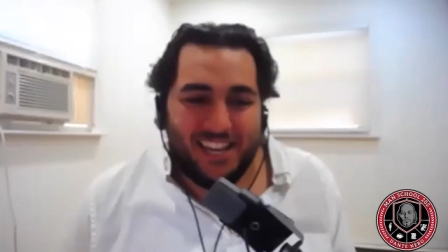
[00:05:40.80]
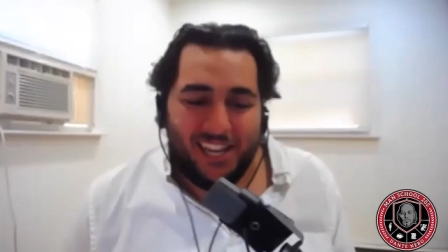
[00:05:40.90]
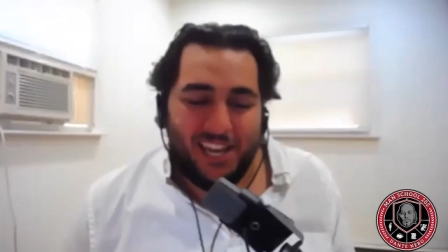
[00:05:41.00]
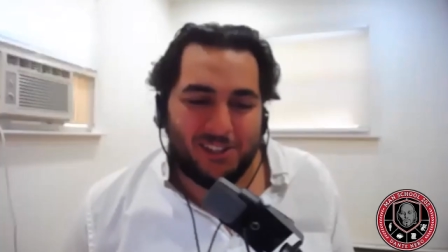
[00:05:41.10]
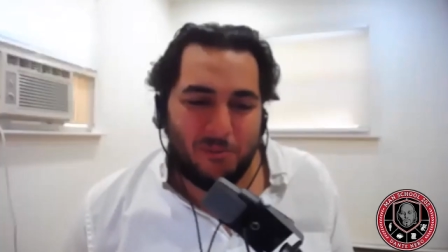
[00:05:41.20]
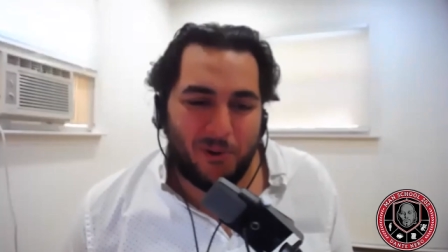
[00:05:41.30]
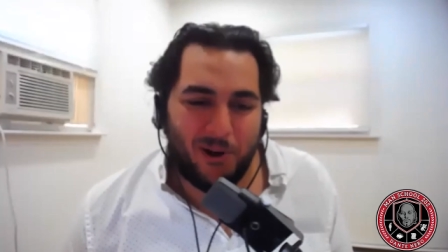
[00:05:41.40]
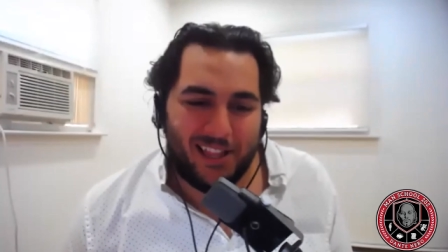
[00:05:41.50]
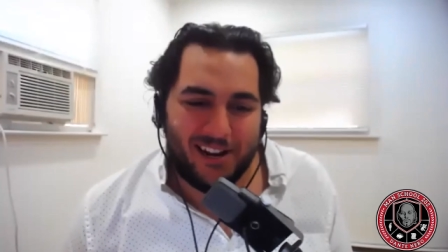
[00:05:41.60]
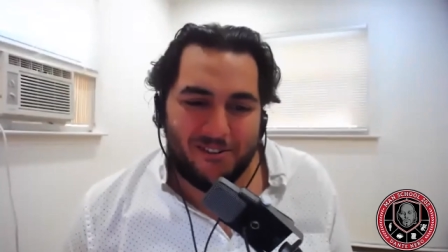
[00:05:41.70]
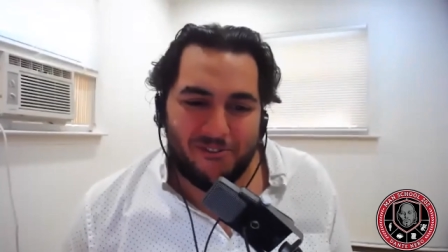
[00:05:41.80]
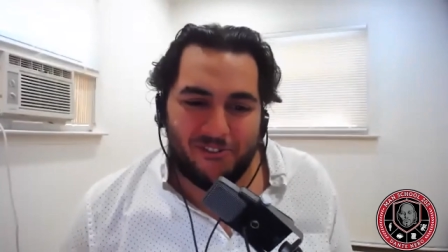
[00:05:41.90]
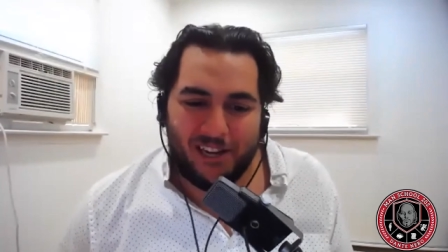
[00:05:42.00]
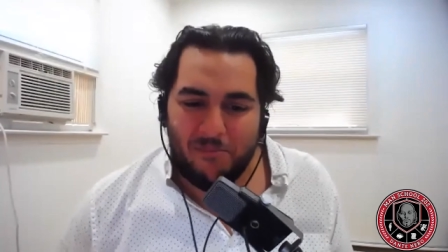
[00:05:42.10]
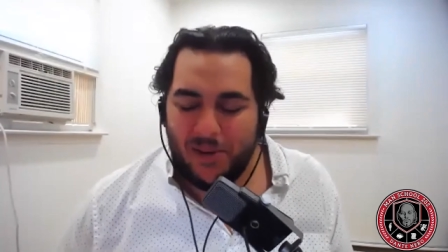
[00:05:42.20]
then kick the ball at a
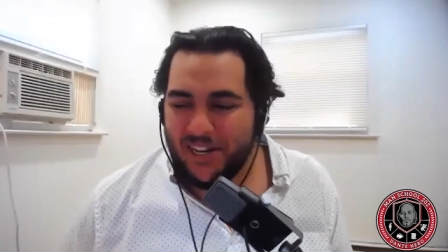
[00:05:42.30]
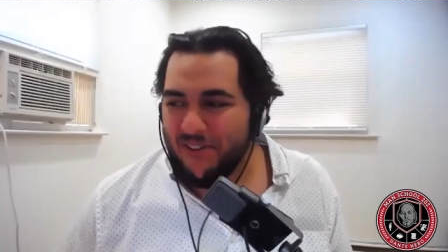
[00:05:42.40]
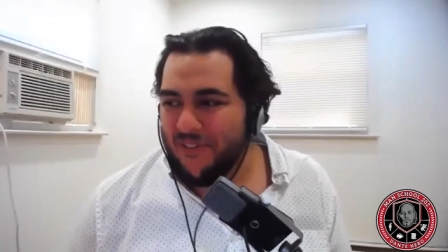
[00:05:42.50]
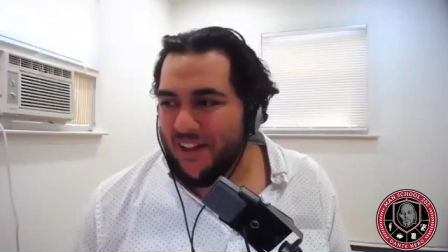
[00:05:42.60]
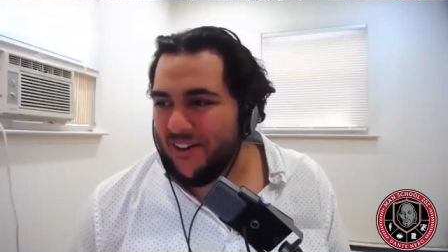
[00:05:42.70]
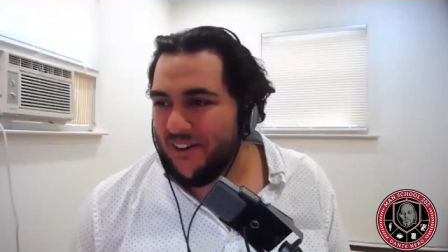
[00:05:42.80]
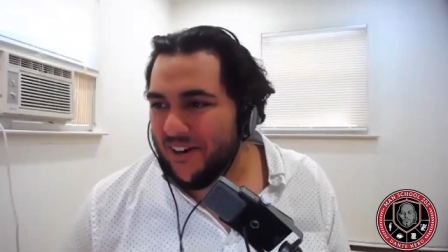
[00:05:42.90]
fucking peanut vendor.